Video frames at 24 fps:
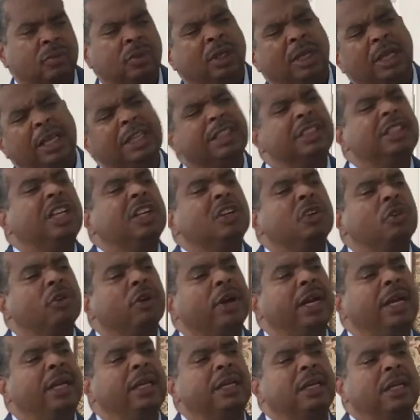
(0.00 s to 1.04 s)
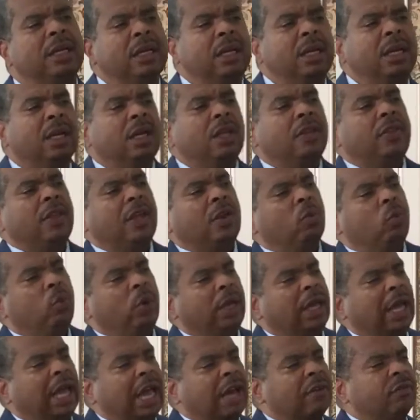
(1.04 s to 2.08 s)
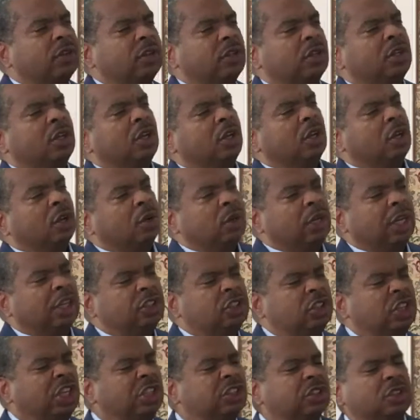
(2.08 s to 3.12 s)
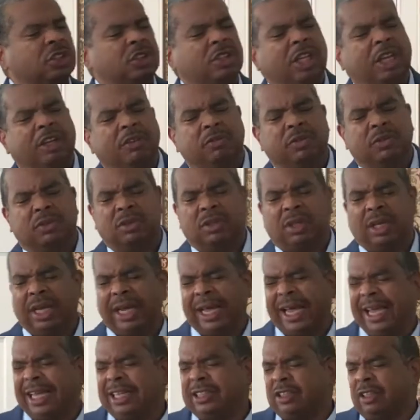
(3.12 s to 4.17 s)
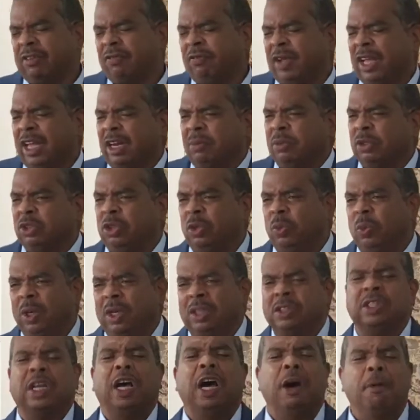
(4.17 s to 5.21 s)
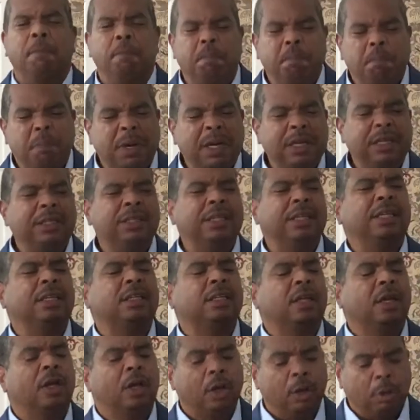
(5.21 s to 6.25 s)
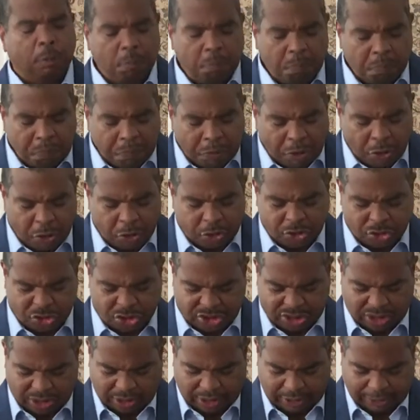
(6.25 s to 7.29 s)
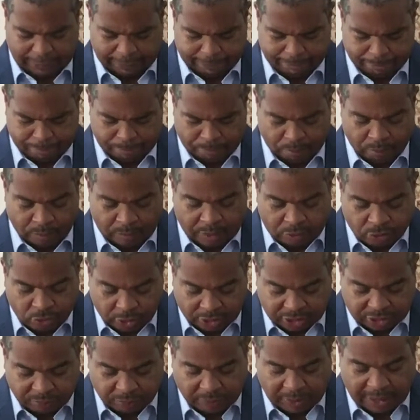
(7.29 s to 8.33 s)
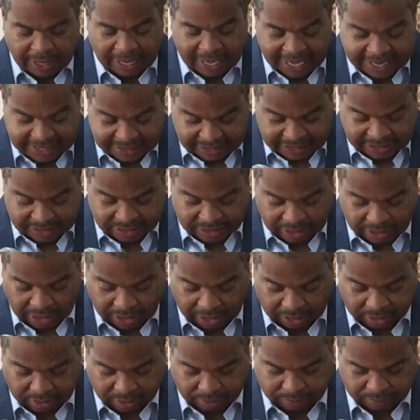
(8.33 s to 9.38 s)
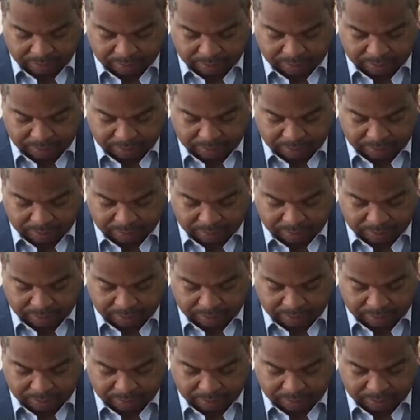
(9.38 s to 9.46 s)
Isn't it great that we have that Jesus gives, has available to us abundant mercy? Trust me, I need that.